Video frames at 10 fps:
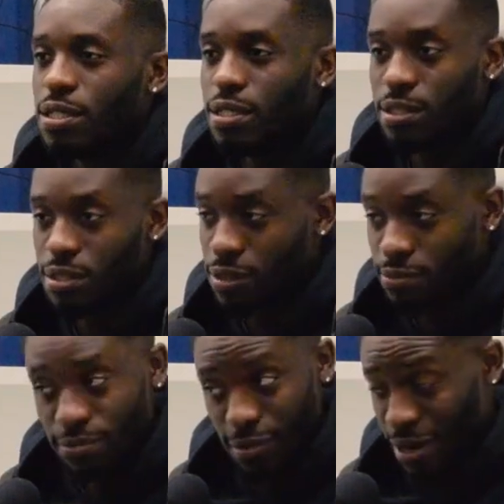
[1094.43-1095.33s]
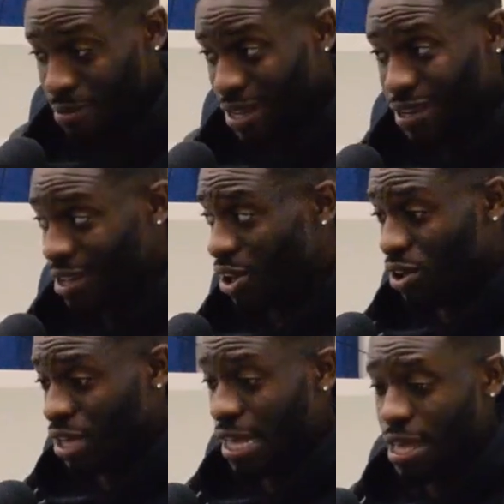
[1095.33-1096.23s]
Easily. You know what
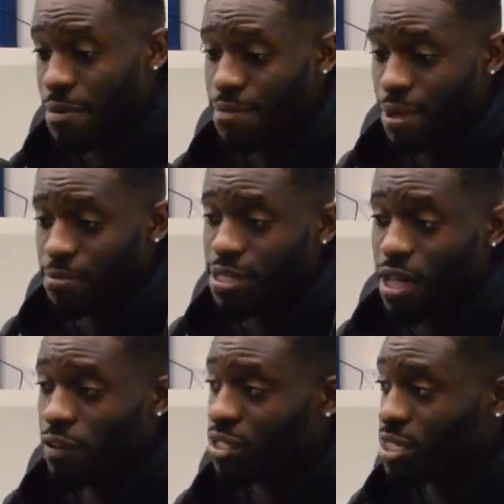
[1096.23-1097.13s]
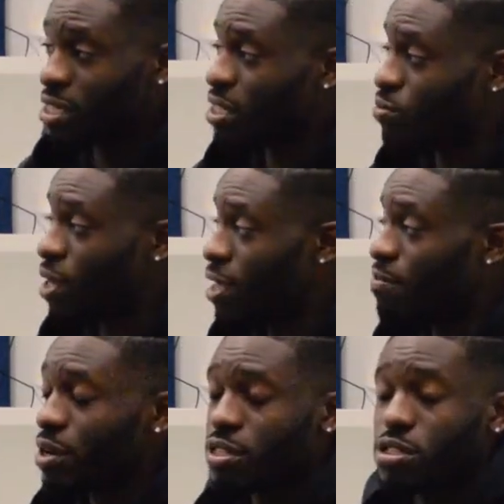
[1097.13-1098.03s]
I mean? Himself, just as what he
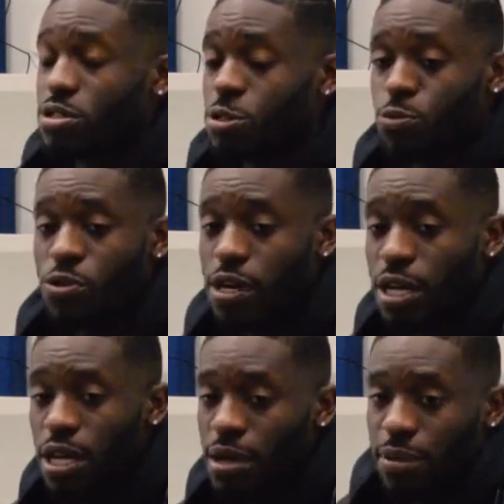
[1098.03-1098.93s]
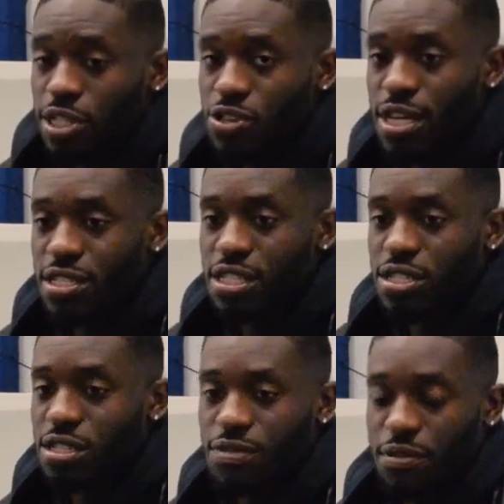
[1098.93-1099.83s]
brings to the sport, man,
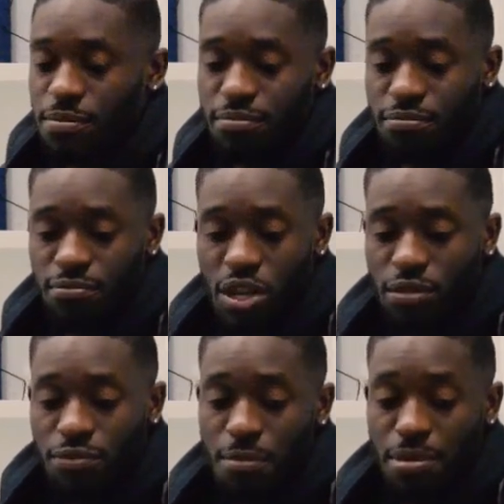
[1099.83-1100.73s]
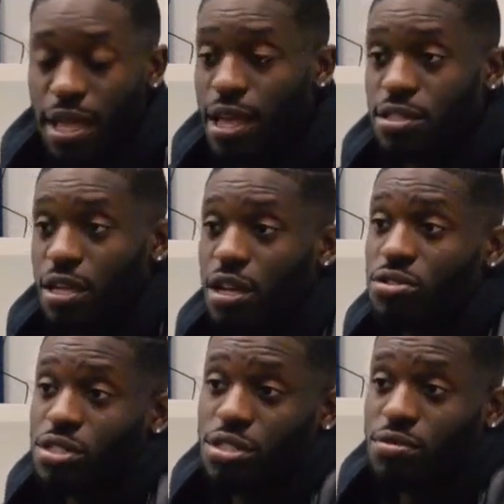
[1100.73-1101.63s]
transitions from playing to
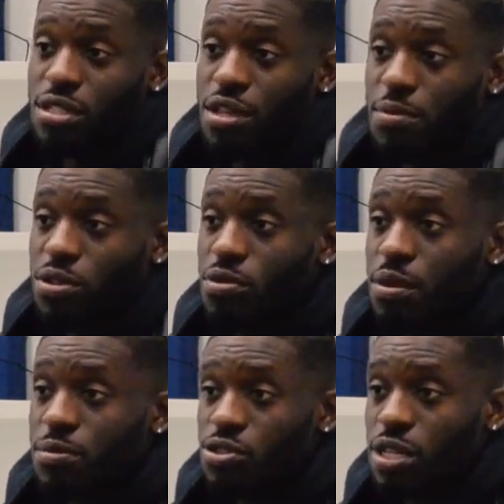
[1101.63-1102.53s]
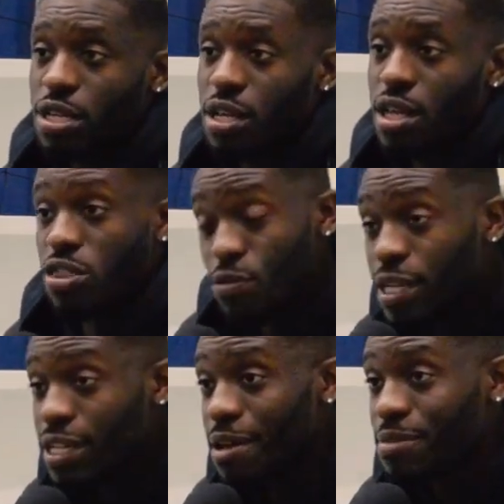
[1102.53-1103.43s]
coaching. See what he's able to do at Madrid. 3
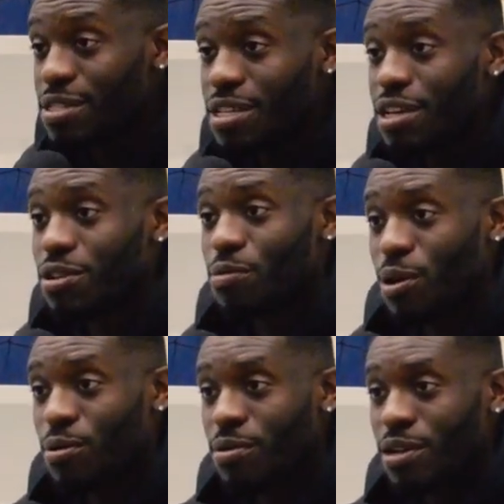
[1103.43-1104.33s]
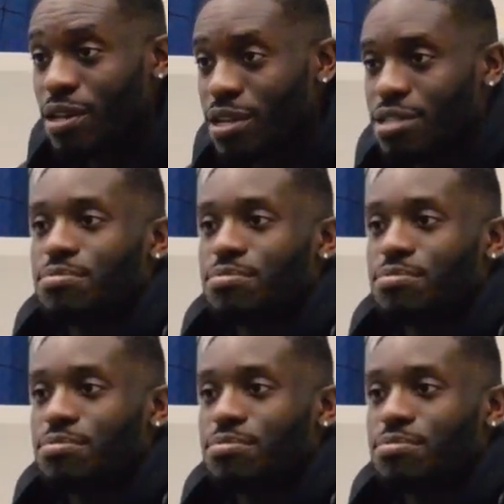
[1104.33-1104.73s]
Champions League in a row. It's